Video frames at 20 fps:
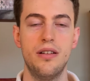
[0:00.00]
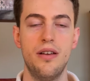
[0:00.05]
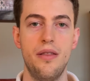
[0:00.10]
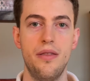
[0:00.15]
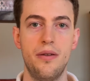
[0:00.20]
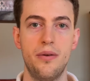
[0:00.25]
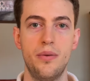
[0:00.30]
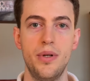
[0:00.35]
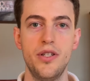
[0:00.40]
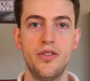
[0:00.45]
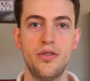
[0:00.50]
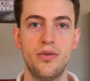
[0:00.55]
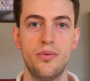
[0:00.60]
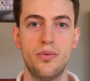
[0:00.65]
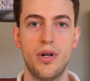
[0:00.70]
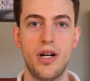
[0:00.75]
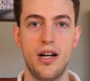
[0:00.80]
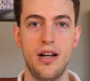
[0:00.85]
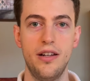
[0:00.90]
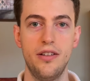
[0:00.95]
The reason
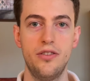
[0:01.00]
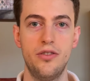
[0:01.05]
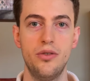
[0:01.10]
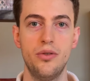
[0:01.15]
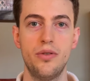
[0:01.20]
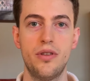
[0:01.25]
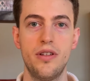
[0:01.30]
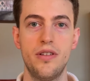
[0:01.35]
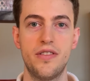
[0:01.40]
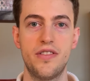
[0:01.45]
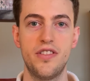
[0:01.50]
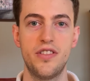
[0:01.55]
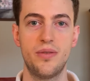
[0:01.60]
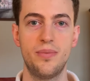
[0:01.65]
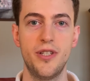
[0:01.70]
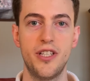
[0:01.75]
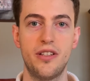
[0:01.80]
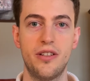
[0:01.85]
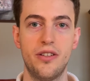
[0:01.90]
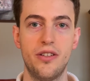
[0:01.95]
why I do this is
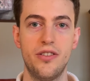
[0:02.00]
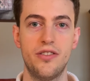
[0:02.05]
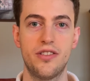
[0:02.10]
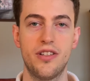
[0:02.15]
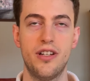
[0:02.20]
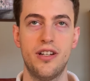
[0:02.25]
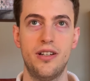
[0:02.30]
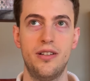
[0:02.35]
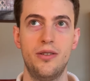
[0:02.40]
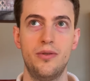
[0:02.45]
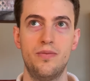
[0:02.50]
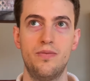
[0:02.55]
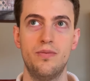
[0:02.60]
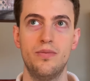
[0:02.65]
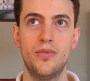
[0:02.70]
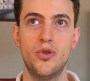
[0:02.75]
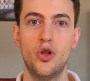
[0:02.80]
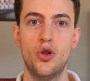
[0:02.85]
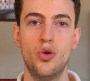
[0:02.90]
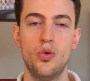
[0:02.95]
because I
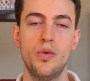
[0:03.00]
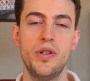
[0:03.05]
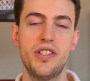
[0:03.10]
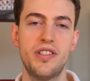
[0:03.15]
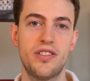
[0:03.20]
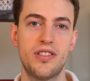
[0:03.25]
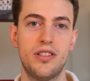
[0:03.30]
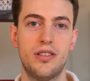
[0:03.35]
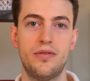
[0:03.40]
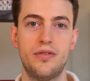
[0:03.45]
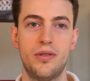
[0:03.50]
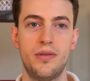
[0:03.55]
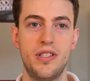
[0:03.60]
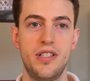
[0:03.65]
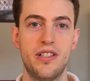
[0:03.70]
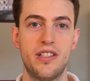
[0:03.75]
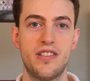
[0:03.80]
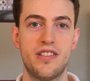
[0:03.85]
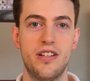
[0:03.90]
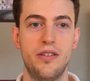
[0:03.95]
always start from the
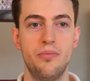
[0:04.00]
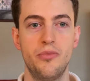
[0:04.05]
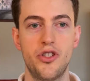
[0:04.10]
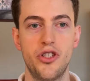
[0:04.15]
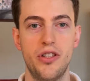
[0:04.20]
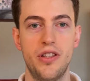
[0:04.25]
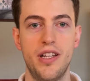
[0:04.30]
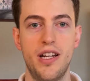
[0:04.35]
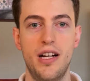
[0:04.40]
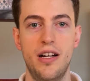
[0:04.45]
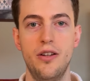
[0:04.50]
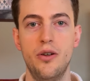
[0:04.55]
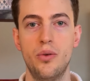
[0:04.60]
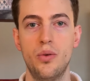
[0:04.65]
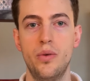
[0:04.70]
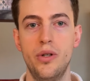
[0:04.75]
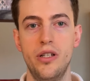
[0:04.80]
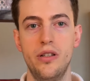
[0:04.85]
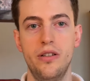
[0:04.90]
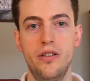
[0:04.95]
assumption that I don't
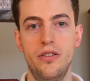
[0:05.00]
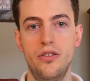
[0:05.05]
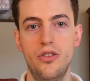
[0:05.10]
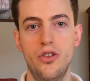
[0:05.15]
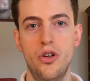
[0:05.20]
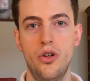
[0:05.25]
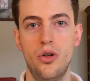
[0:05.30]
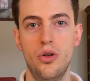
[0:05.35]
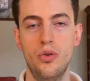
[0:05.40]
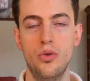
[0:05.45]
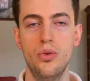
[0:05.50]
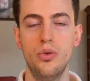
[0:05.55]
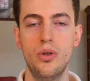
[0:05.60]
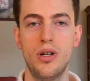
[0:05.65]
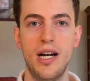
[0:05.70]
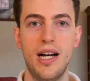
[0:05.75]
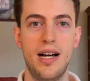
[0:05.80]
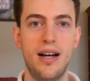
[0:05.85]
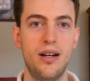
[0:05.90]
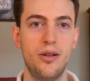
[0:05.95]
really know
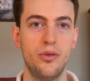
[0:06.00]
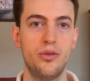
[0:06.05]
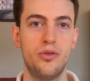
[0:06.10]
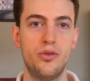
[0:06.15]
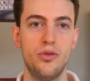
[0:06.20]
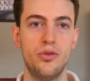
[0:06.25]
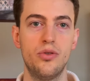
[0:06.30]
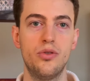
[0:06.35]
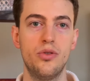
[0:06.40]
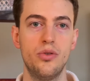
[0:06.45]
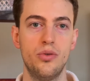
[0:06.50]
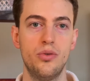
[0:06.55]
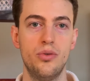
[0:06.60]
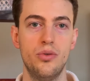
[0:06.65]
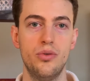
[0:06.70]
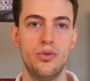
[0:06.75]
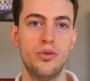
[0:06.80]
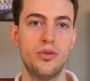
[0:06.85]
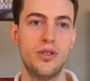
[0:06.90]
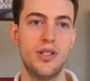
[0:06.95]
how to
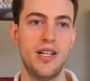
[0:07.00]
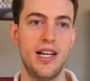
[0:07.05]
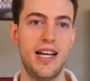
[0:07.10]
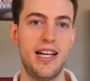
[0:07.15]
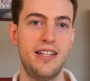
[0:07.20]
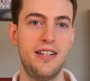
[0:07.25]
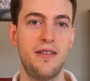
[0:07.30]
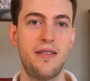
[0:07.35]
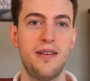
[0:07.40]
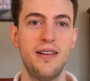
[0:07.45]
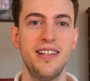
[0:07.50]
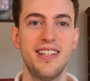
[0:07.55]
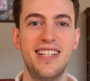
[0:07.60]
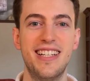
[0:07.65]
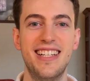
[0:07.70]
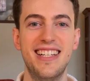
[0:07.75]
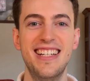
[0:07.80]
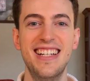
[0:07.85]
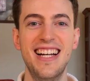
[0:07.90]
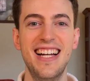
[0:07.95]
do anything.
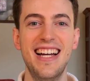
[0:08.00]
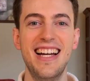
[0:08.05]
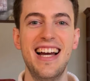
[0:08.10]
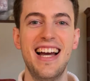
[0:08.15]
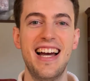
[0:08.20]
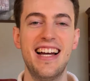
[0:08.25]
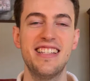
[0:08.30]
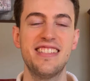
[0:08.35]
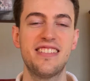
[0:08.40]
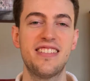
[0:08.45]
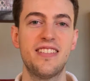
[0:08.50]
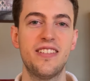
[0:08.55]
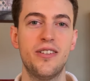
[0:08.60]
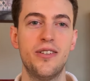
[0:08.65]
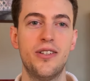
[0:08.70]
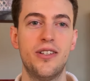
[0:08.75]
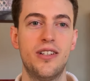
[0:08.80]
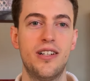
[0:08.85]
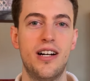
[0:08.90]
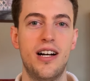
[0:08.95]
And
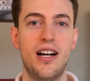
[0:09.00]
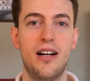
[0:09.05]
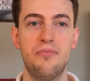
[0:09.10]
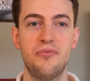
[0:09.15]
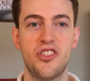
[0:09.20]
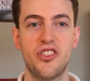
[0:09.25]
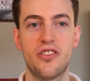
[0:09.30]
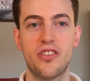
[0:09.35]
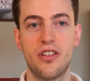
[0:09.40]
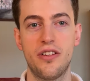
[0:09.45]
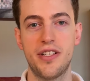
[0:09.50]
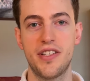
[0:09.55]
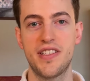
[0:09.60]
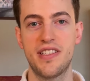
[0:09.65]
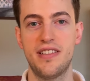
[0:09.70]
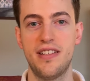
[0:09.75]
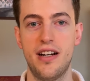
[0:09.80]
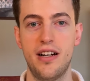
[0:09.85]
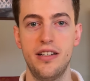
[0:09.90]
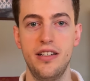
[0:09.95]
so I'm just gonna
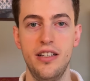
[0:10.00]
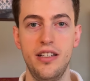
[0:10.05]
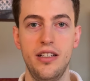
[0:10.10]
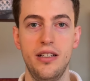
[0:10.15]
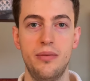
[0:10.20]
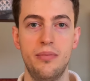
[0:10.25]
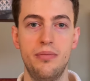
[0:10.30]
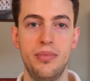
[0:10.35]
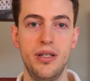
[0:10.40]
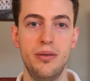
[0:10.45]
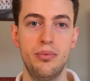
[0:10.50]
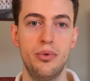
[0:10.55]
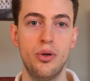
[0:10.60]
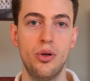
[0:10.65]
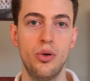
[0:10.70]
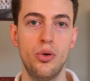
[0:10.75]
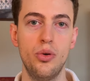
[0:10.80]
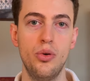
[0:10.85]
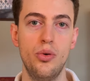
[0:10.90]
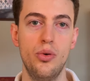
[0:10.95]
study
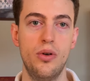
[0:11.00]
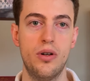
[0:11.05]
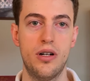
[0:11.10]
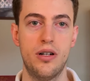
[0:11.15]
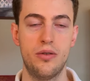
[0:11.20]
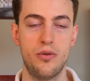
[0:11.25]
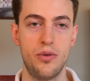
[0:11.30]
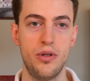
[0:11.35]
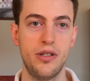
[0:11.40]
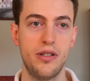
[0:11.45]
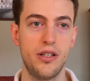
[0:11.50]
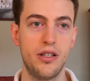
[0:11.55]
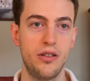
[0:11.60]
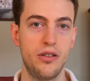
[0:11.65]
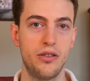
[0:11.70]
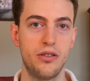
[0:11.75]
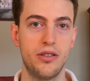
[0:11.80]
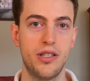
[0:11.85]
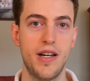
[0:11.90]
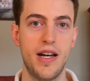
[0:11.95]
people who are really
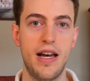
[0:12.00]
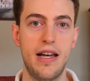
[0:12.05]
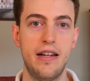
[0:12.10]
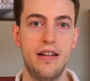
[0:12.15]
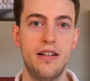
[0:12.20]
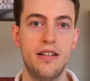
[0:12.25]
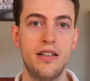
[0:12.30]
good at it,